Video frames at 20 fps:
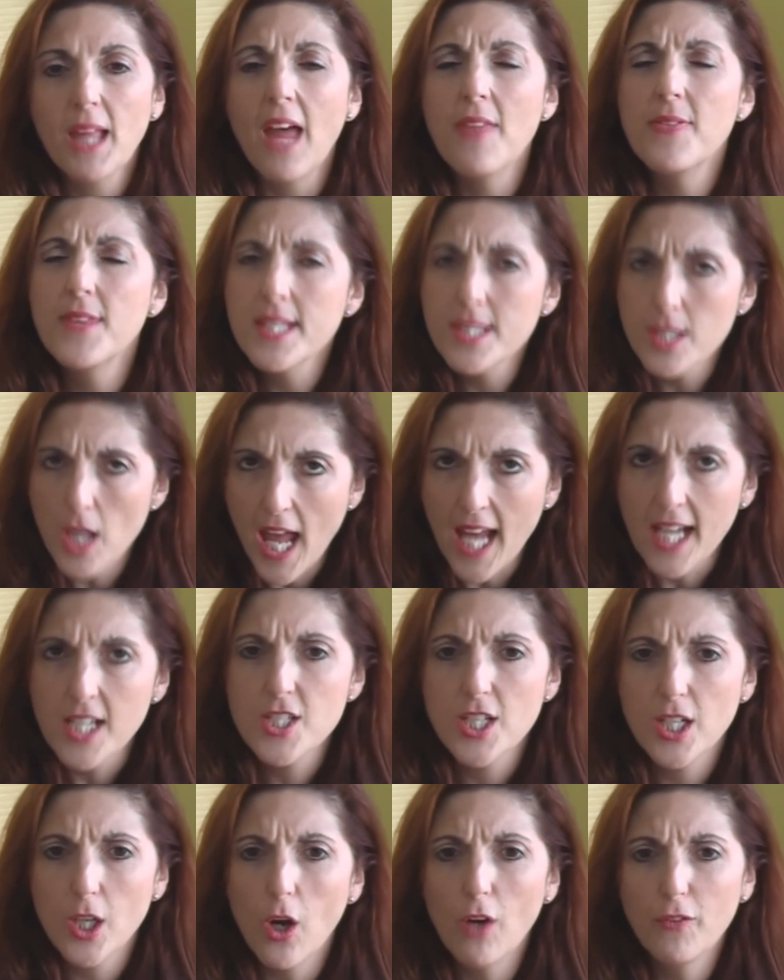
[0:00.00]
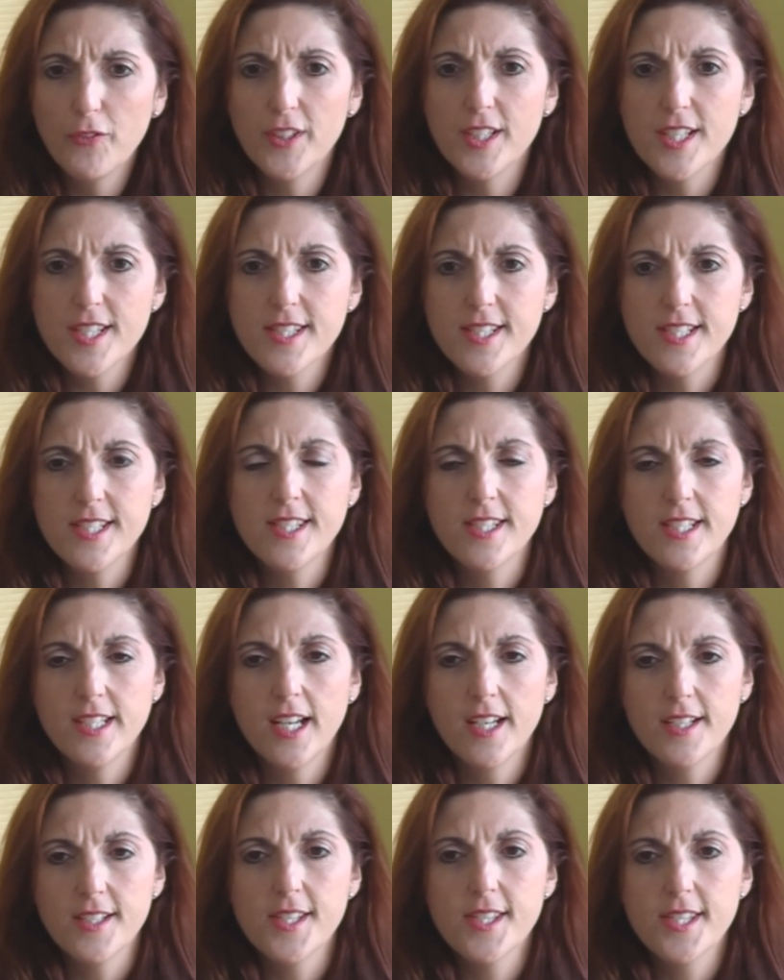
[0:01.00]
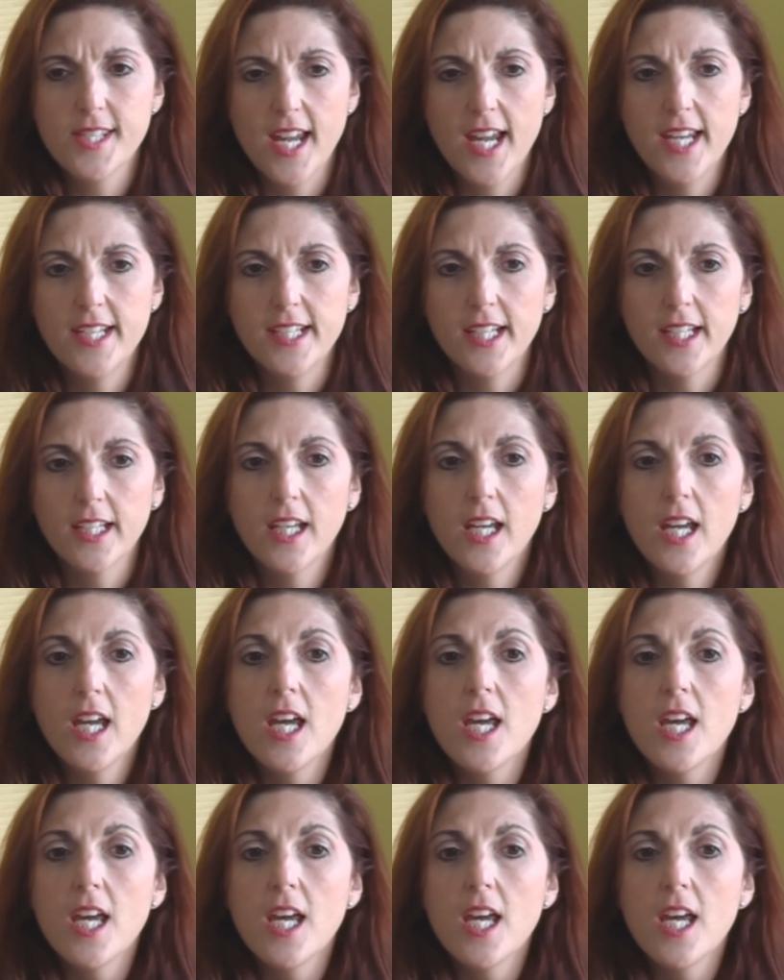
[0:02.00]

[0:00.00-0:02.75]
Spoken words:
and this actually often assists in understanding.